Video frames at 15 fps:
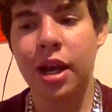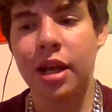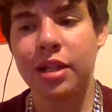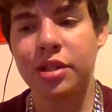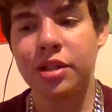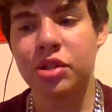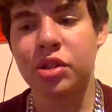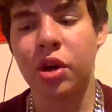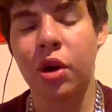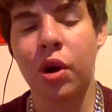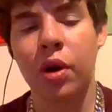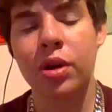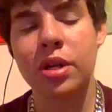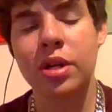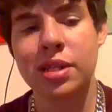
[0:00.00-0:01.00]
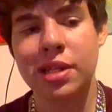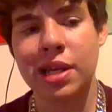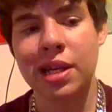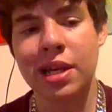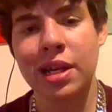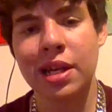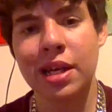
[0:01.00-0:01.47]
Just the hardest
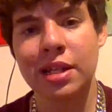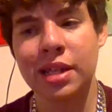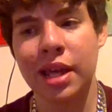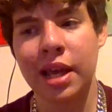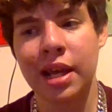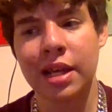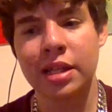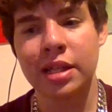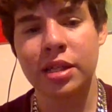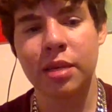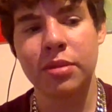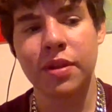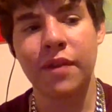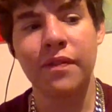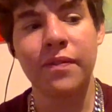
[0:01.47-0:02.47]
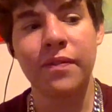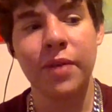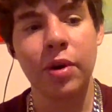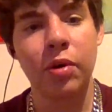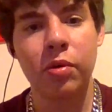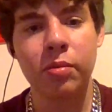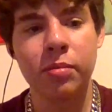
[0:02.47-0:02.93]
thing is getting someone to
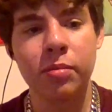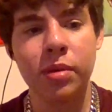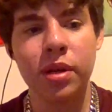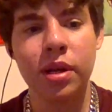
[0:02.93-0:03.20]
film